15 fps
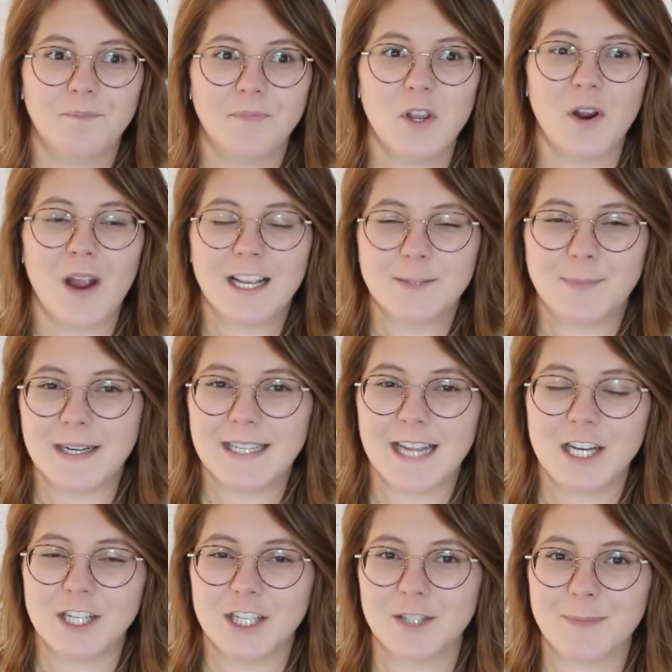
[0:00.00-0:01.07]
your
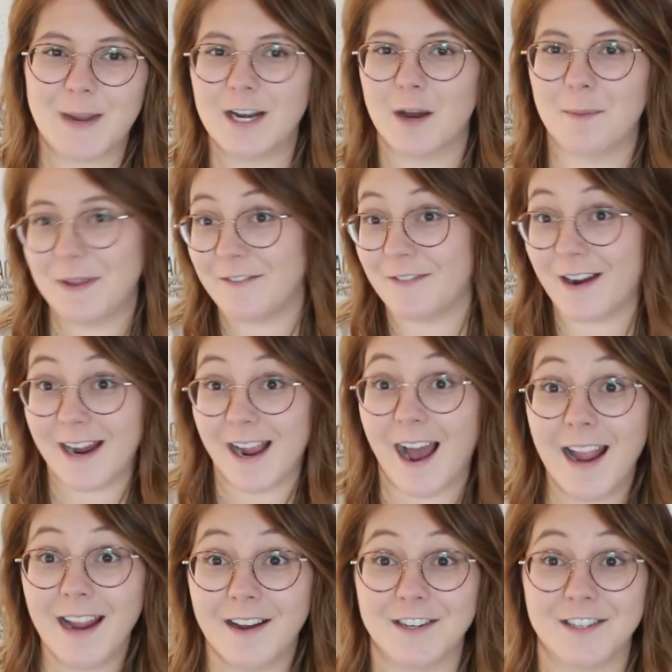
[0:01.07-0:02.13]
expectations might not be very
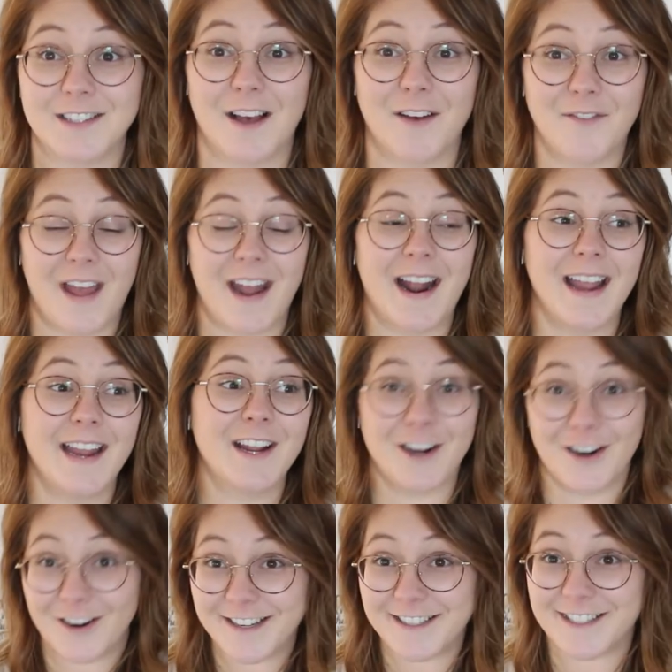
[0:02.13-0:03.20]
high on yourself. And I
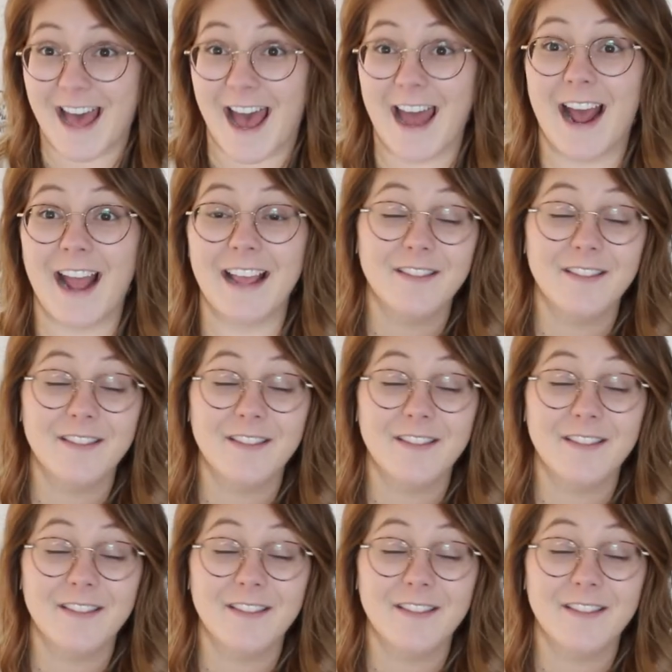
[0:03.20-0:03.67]
encourage that.